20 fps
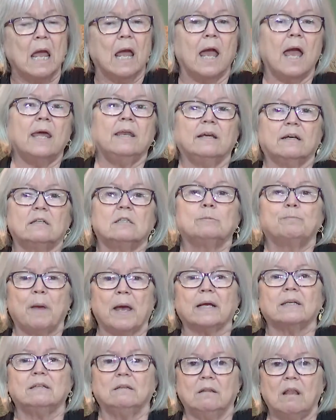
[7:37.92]
and
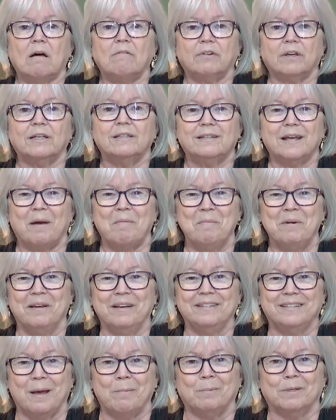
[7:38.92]
expect loving
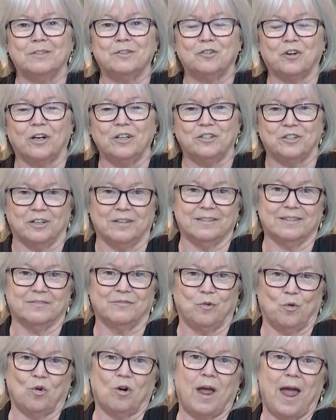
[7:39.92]
demonstrations
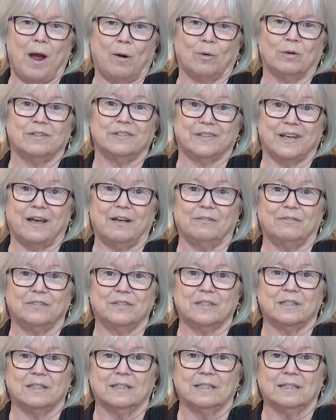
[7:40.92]
for
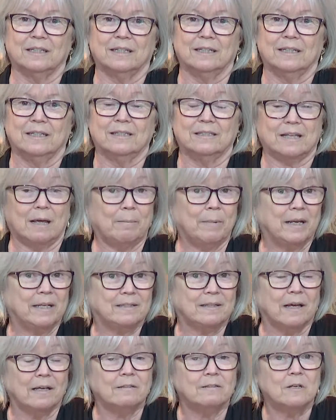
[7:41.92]
ourselves. Does that make
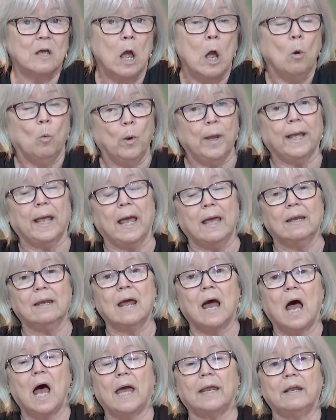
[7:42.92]
sense? We
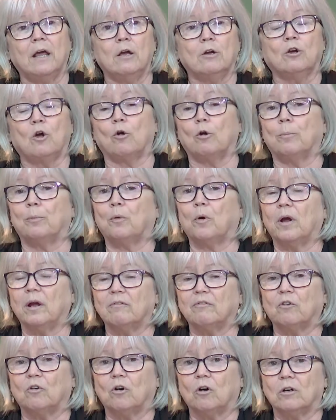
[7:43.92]
cannot go to prayer
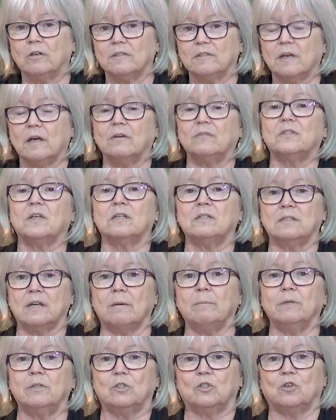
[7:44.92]
for ourselves and
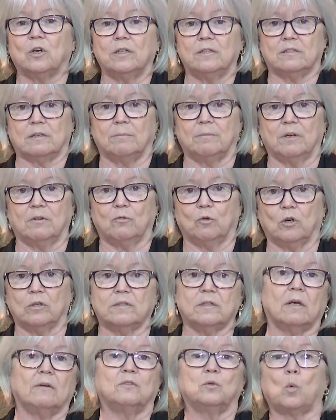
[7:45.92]
demonstrate something for
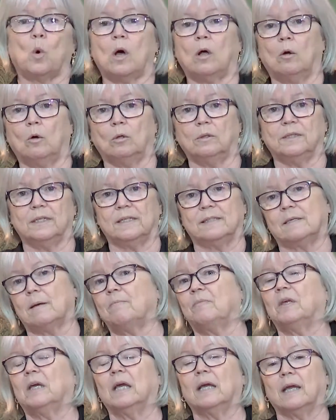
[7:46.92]
ourselves while holding
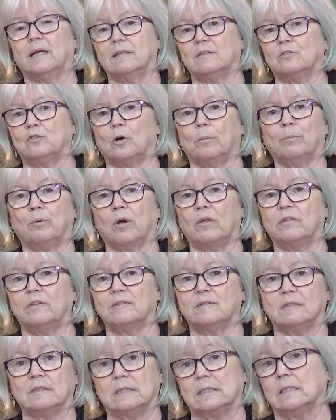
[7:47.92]
something against our
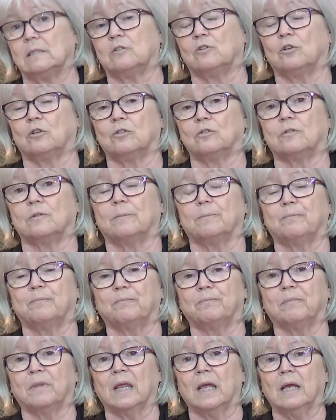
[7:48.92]
brothers and sisters.
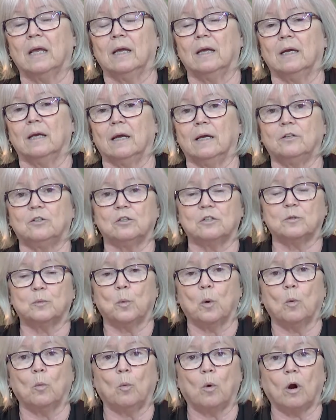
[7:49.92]
It just
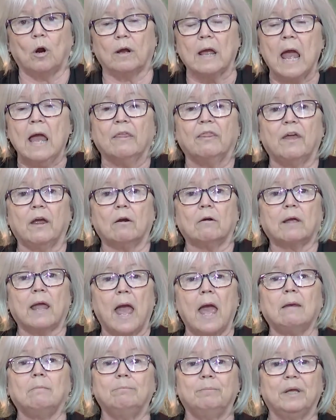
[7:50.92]
won't work. There
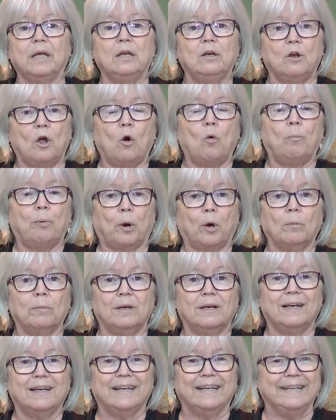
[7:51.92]
can be no
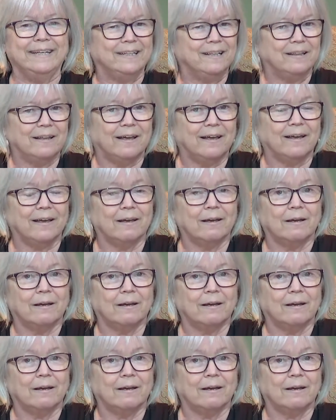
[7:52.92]
permanent healing